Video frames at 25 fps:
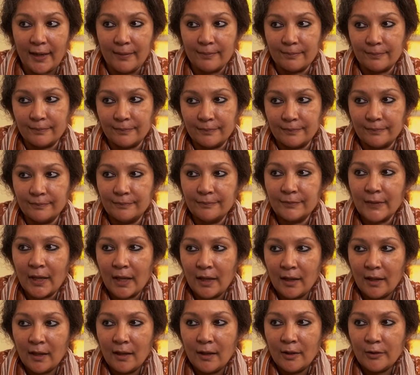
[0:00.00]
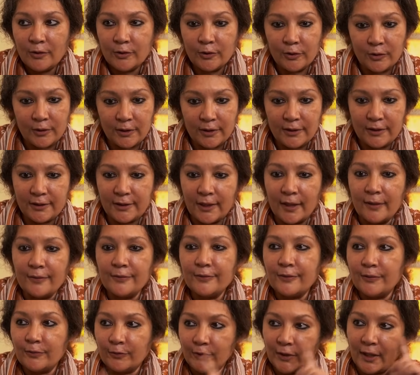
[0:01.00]
them. Yes. So
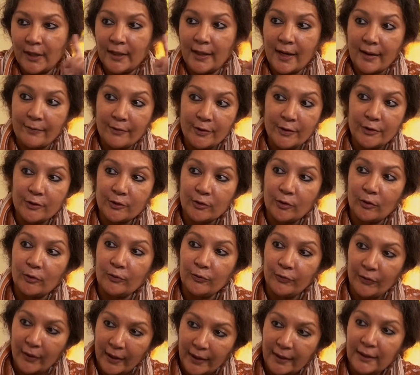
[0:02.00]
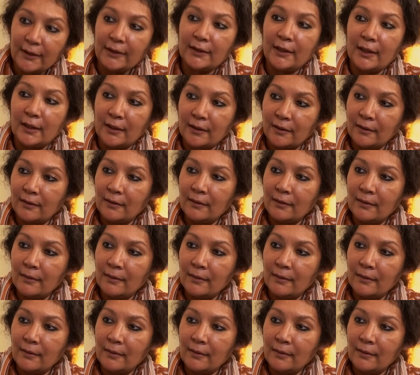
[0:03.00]
they never stood for anything,